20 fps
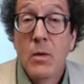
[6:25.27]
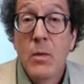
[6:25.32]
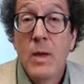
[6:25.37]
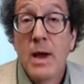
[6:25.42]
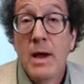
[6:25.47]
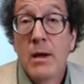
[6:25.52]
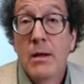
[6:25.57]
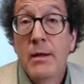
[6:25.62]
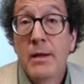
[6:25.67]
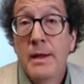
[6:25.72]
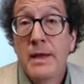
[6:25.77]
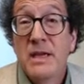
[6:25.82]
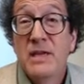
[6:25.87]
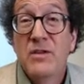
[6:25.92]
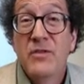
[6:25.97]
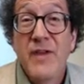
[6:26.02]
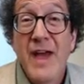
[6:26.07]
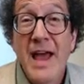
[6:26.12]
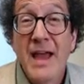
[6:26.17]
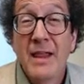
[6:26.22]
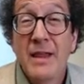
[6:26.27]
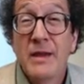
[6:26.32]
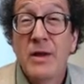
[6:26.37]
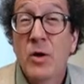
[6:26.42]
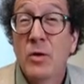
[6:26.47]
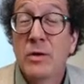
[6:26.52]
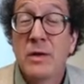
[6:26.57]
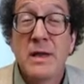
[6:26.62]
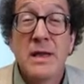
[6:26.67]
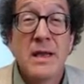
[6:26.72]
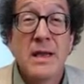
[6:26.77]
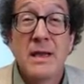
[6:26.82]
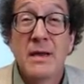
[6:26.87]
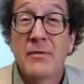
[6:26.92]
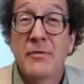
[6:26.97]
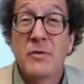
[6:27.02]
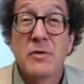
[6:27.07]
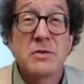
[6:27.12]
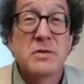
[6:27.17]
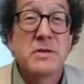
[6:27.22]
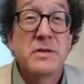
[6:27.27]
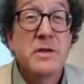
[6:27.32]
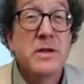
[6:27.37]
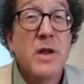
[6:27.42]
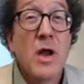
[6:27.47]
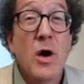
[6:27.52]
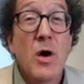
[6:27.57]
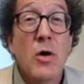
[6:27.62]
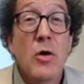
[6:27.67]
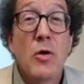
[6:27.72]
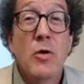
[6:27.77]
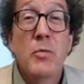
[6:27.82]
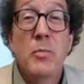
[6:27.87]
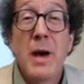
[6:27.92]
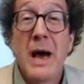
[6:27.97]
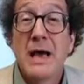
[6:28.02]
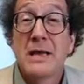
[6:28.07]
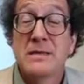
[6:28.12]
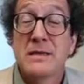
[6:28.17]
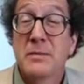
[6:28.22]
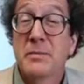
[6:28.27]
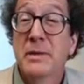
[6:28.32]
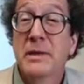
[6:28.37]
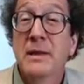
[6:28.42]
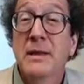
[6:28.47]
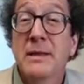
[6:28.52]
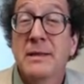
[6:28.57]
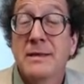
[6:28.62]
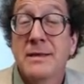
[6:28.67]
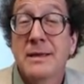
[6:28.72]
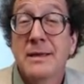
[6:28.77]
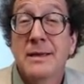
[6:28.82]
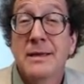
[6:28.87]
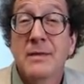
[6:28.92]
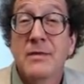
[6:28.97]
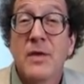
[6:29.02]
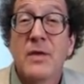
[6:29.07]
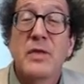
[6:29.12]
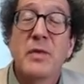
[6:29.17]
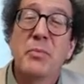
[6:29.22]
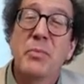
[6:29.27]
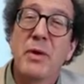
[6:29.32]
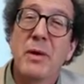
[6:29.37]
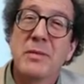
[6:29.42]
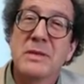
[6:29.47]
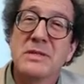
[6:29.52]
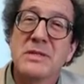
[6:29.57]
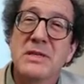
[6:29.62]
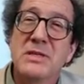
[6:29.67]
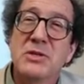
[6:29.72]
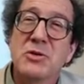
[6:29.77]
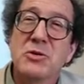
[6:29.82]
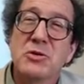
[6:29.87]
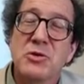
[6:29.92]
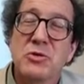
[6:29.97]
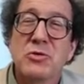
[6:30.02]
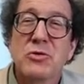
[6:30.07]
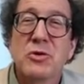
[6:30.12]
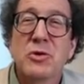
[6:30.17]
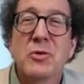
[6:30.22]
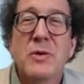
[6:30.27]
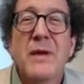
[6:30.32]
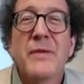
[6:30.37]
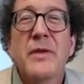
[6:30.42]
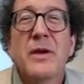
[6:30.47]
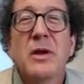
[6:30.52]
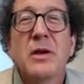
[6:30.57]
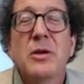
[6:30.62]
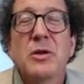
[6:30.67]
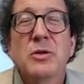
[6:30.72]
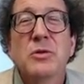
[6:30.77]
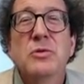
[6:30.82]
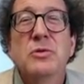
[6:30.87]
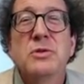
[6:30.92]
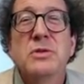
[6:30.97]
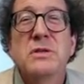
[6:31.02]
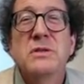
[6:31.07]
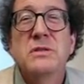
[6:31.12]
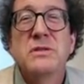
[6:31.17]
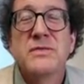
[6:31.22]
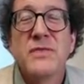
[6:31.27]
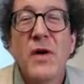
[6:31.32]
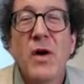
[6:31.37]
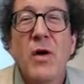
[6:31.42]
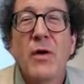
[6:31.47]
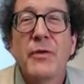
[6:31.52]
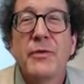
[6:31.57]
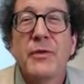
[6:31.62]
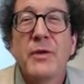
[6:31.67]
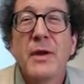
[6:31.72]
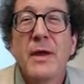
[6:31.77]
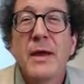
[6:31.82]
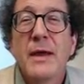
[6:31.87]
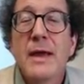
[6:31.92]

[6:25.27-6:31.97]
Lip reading: Well, it's valid only if there's no possibility that the premises are true and the conclusion's false.